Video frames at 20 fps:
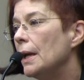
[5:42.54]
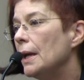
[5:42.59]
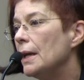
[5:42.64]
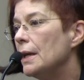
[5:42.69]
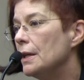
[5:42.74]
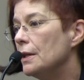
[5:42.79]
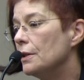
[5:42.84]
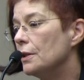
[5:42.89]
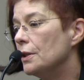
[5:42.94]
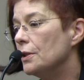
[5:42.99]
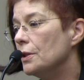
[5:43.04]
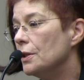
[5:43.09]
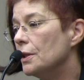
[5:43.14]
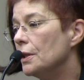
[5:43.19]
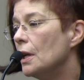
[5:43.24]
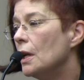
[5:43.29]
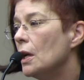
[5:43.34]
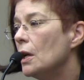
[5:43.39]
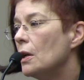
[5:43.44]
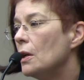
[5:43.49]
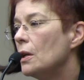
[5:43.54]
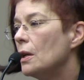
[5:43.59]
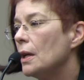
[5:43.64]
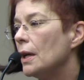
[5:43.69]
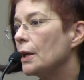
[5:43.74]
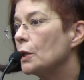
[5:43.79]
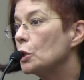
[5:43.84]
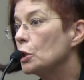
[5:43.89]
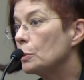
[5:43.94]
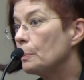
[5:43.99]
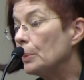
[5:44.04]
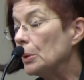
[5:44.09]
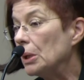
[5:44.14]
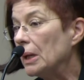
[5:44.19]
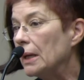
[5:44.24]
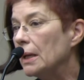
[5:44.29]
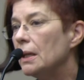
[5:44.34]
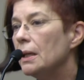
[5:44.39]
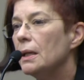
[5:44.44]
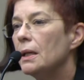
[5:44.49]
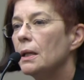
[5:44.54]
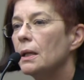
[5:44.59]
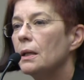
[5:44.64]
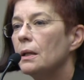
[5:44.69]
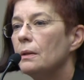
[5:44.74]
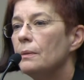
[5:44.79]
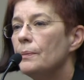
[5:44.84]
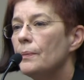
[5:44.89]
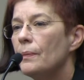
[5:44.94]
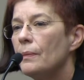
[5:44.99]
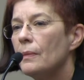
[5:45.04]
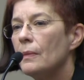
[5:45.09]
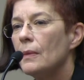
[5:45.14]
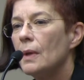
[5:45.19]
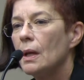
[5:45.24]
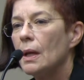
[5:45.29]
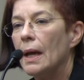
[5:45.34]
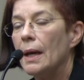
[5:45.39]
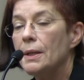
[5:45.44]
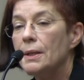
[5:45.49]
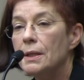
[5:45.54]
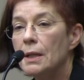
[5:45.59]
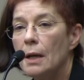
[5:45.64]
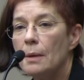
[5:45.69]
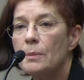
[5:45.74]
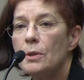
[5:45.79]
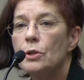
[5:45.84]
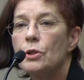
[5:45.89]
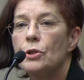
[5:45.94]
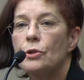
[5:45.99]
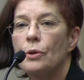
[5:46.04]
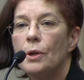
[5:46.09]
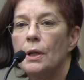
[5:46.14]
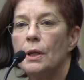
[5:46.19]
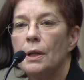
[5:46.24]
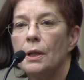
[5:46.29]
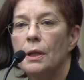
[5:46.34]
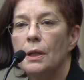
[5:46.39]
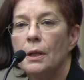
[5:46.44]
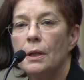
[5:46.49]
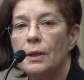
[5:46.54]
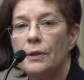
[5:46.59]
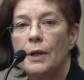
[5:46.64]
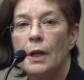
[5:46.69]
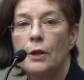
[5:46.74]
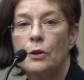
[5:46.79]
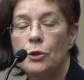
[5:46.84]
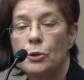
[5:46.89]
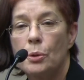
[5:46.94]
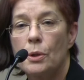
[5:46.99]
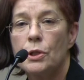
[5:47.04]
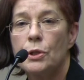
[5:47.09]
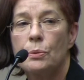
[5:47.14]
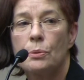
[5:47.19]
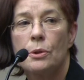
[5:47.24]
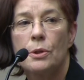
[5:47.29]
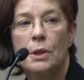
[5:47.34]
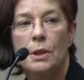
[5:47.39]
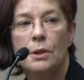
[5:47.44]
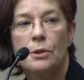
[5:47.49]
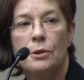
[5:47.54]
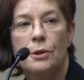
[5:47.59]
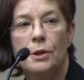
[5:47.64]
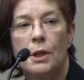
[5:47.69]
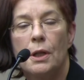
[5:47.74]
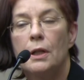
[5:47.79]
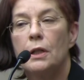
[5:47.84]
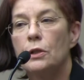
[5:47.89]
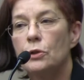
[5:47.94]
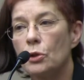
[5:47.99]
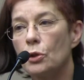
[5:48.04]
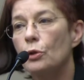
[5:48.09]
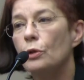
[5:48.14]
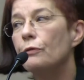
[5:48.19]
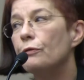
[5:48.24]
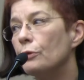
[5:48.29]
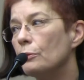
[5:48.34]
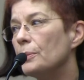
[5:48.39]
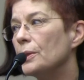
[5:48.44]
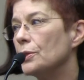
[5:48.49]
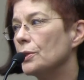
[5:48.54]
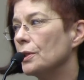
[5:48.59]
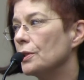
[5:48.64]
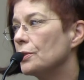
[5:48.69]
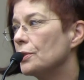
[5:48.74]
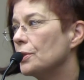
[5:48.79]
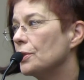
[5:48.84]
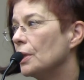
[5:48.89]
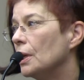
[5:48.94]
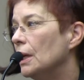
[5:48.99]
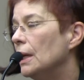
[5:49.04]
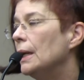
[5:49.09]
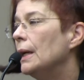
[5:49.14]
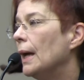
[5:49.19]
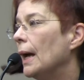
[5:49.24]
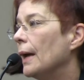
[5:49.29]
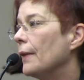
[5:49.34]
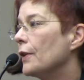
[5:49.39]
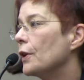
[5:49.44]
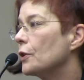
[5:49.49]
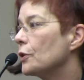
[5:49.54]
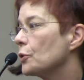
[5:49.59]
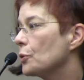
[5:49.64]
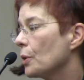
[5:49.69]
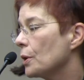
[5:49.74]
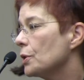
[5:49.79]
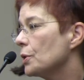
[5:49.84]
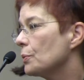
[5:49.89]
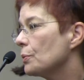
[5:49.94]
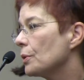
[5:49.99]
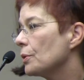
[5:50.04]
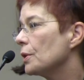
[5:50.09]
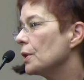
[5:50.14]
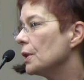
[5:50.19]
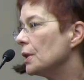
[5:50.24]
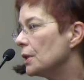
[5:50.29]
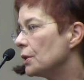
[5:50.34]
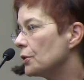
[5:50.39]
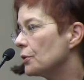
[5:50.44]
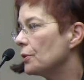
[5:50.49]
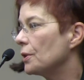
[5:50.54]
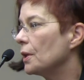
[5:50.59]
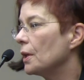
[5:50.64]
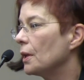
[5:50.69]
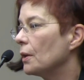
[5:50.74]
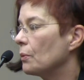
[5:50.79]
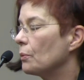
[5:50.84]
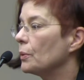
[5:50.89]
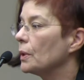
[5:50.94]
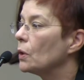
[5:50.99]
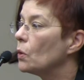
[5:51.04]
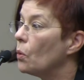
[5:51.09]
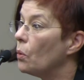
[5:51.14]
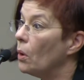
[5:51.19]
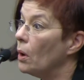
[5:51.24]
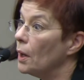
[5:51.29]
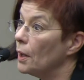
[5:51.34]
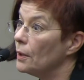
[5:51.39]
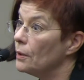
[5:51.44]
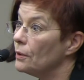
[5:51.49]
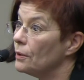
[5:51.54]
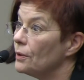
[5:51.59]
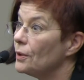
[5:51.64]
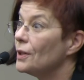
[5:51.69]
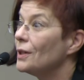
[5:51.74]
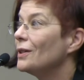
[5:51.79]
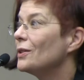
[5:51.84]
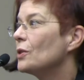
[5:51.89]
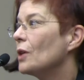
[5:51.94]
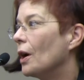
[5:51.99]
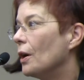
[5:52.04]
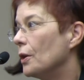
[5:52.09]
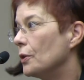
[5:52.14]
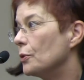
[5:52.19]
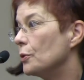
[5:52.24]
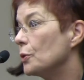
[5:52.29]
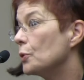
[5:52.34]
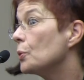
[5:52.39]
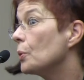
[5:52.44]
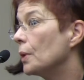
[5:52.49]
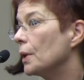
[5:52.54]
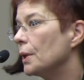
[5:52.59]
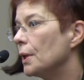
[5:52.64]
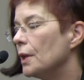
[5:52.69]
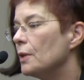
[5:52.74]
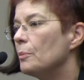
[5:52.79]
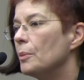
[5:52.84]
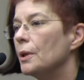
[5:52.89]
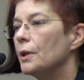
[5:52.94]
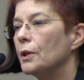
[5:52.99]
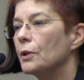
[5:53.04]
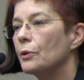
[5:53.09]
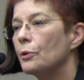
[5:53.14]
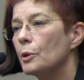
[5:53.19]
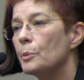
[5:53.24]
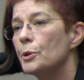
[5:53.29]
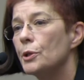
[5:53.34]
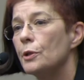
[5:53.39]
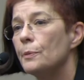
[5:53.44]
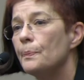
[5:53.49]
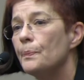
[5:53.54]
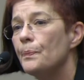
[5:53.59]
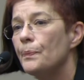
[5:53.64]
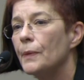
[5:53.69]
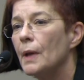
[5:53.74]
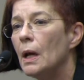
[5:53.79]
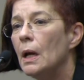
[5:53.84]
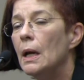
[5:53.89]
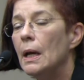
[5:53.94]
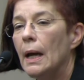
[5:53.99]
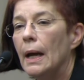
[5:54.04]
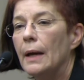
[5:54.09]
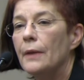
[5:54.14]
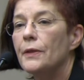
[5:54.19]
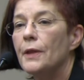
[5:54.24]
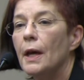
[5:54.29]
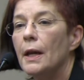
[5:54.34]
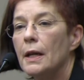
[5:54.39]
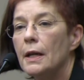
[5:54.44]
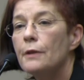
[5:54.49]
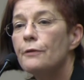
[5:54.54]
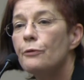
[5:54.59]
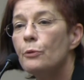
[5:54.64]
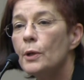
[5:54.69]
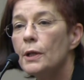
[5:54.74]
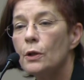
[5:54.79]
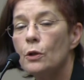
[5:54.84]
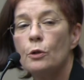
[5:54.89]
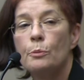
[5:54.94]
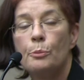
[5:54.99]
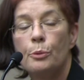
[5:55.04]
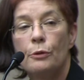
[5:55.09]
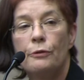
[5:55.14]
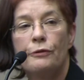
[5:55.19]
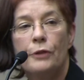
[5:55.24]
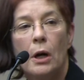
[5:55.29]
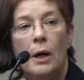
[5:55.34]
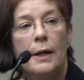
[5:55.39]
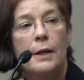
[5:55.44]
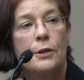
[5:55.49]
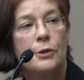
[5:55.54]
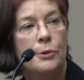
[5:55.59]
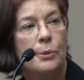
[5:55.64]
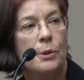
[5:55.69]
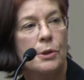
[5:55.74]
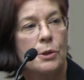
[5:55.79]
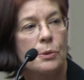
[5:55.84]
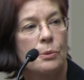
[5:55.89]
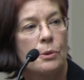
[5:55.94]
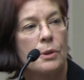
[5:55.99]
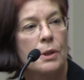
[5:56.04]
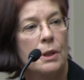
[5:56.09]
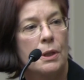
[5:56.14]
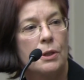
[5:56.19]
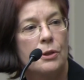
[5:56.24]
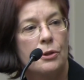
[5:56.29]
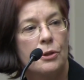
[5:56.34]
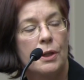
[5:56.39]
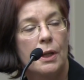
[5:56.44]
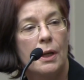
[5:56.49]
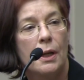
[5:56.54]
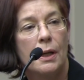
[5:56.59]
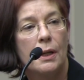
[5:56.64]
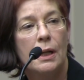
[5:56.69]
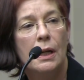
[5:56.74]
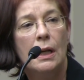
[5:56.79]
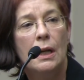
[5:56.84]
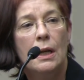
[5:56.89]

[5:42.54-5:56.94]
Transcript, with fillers: in explaining and demonstrating that a trustworthy internet is good for business and that a trustworthy internet required 128 bit encryption, and that if we could provide a trustworthy internet,